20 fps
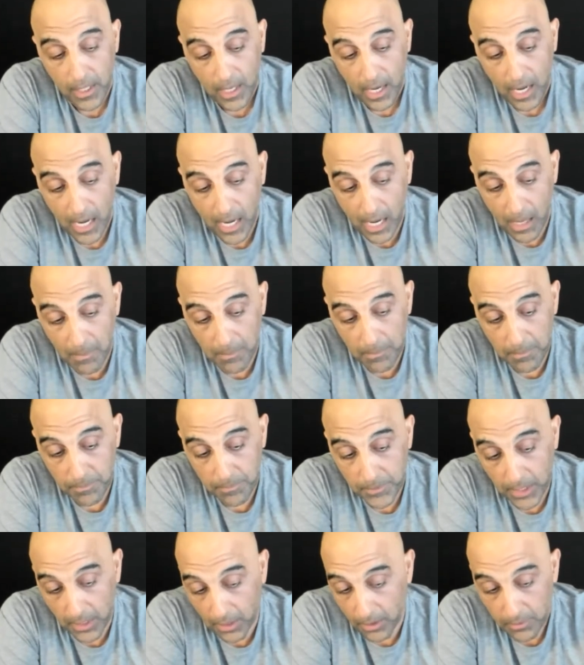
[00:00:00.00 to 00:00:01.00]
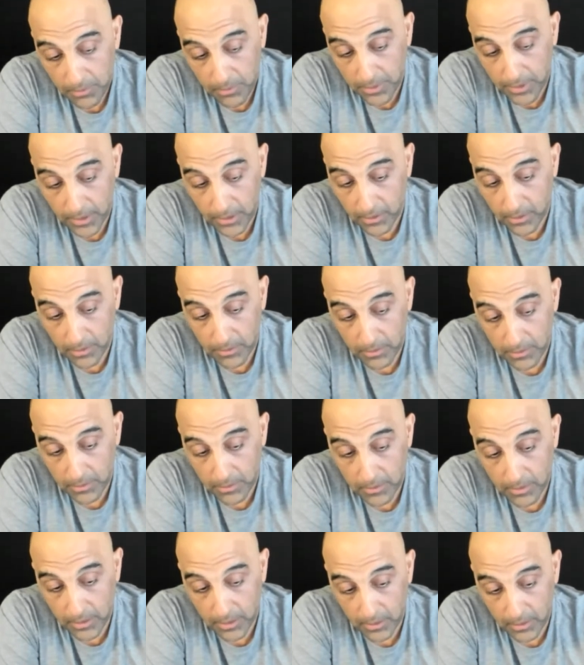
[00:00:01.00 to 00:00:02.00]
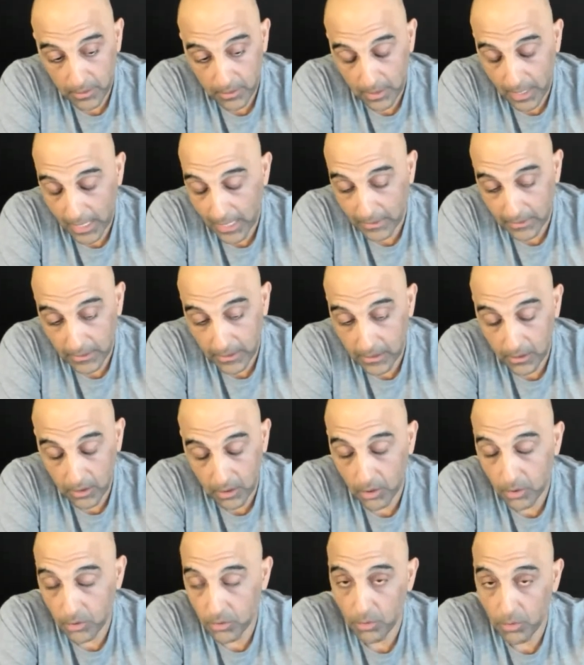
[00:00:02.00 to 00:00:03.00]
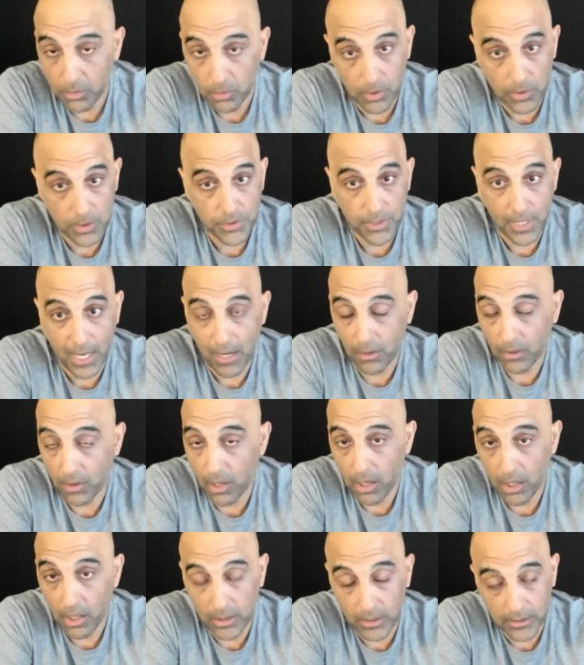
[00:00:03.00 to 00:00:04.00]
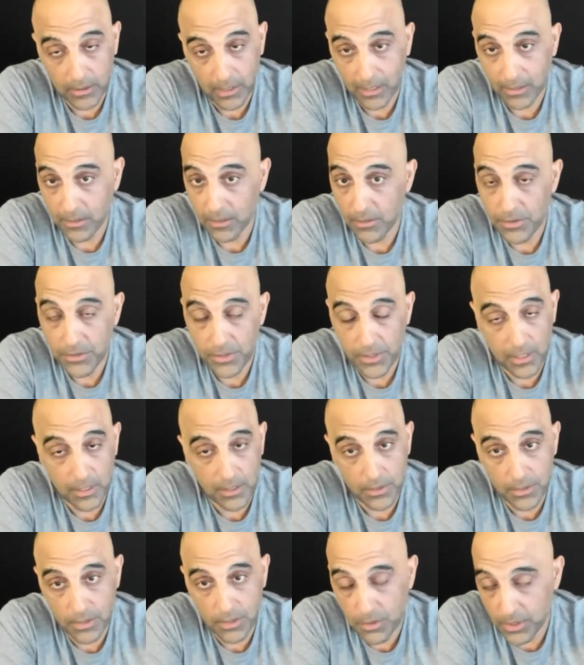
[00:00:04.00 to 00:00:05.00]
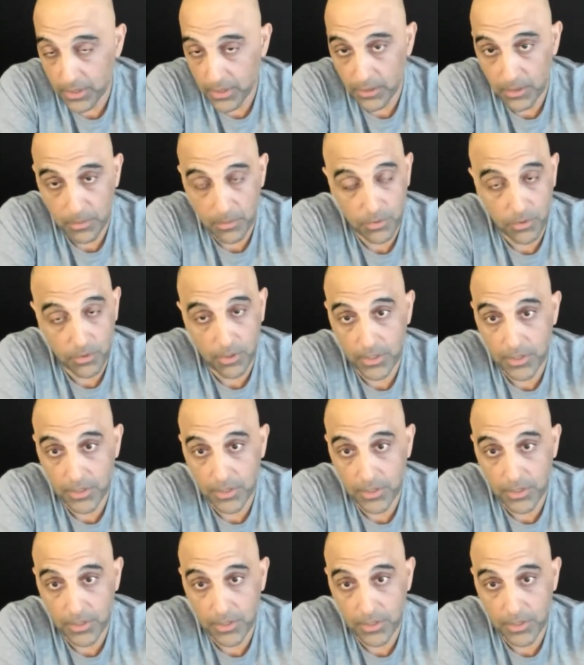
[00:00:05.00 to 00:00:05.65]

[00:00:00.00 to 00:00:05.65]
um, you know they're they're likely to go towards alcoholic tendencies using some sort of